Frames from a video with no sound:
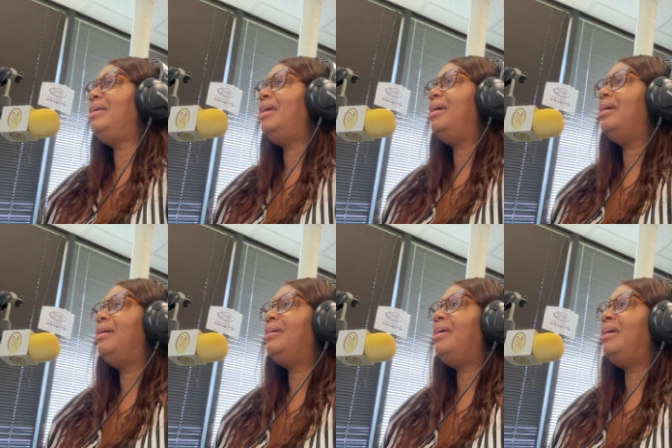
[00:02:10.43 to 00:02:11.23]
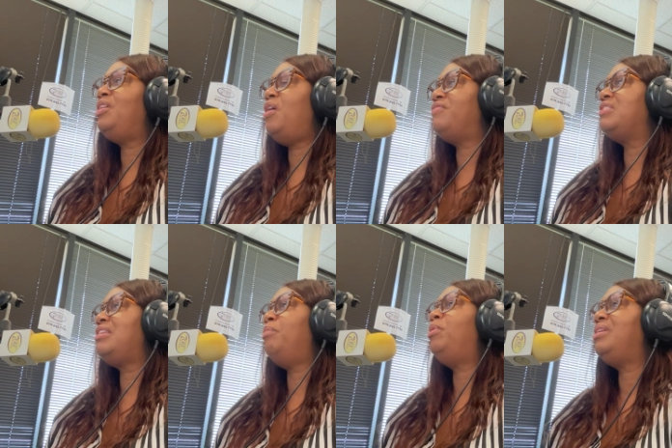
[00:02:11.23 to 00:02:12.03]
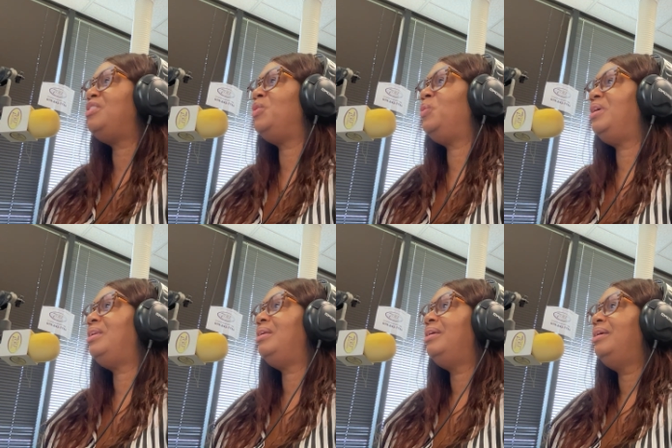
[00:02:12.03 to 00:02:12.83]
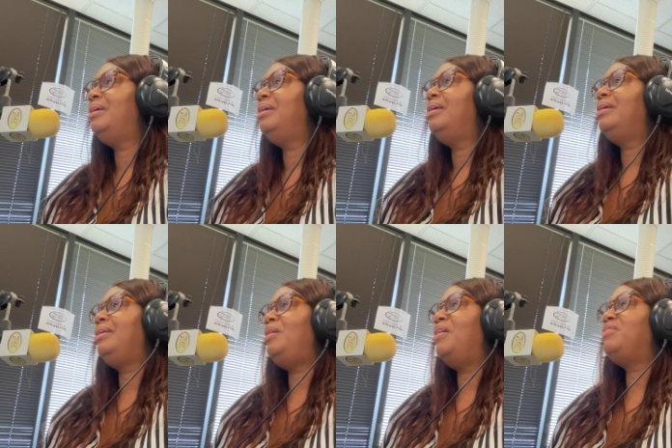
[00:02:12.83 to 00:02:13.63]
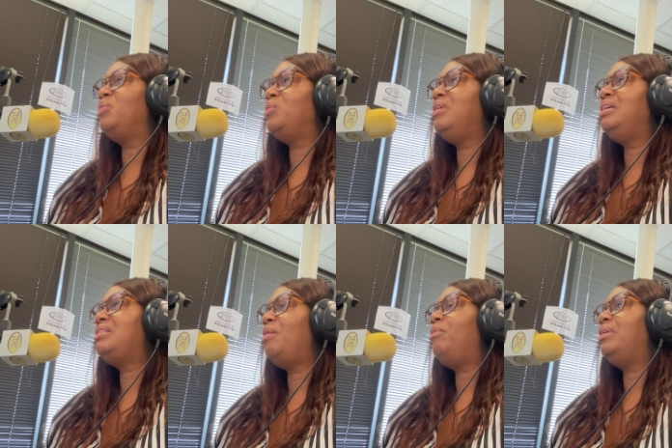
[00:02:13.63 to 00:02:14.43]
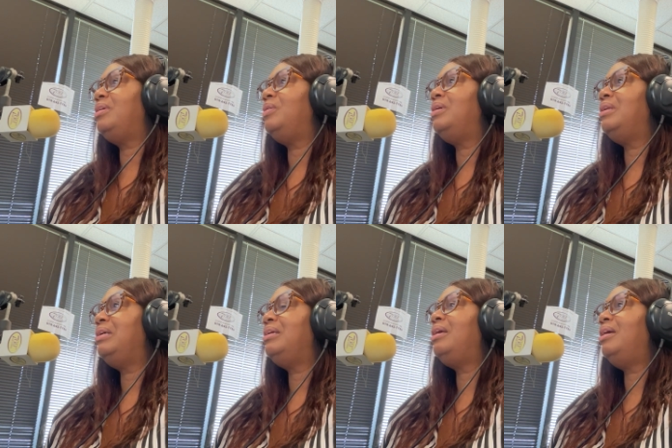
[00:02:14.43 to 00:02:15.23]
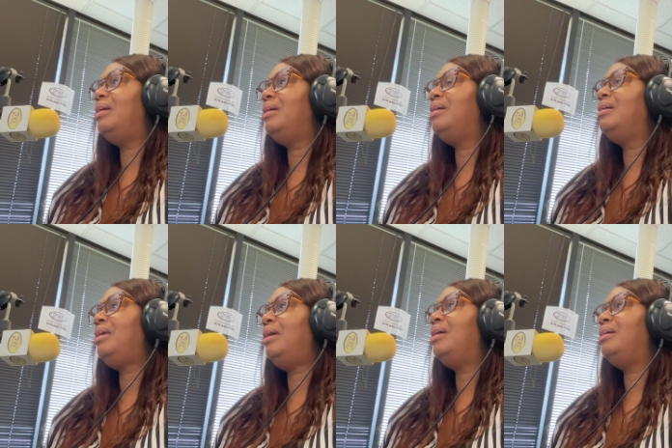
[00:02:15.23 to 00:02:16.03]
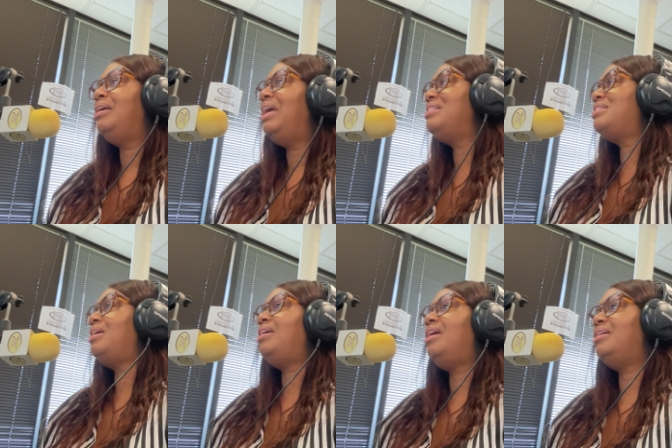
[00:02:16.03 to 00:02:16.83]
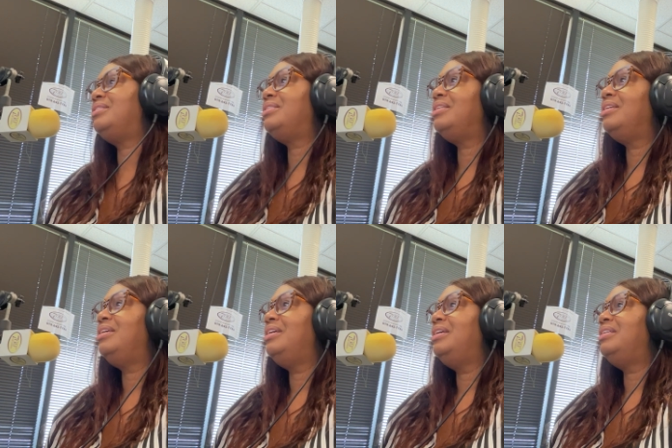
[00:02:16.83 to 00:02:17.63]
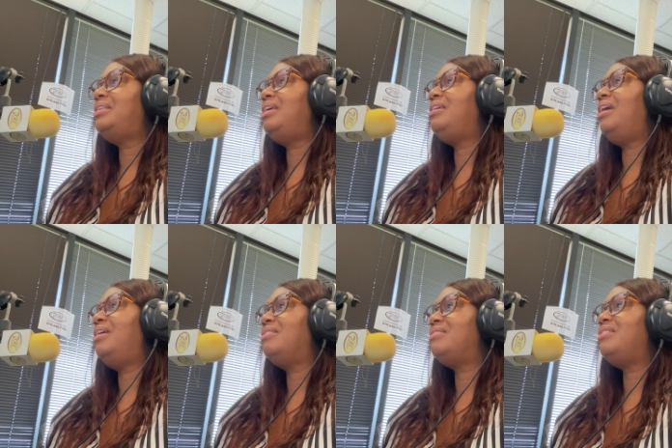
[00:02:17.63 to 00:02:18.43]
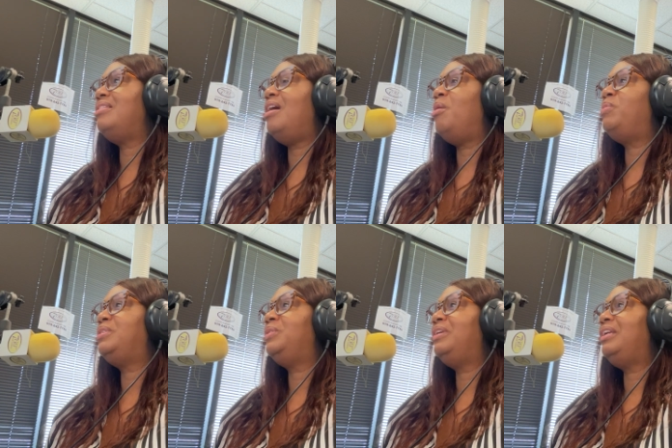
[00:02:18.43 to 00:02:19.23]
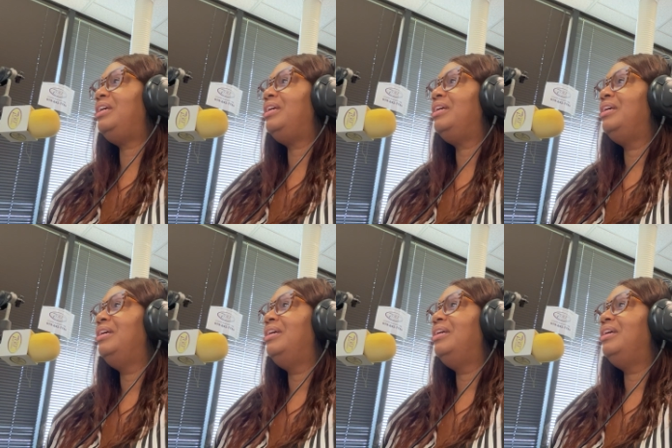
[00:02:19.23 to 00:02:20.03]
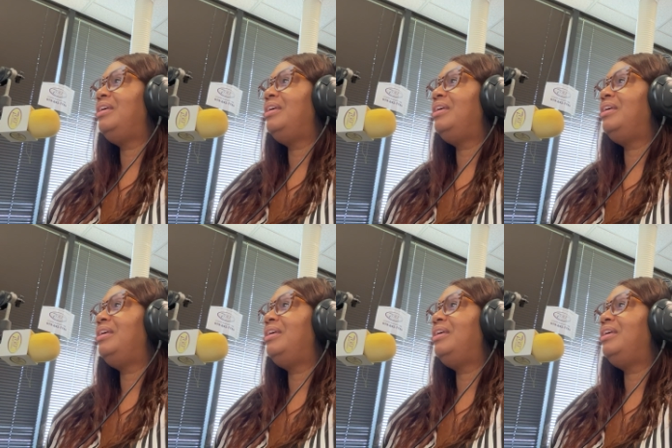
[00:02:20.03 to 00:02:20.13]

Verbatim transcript: Yeah, yeah. You have to step into it. You have to or it's, a, or it's a missed opportunity. Yeah. yeah. And say yes. Say yes to the opportunity. Wow.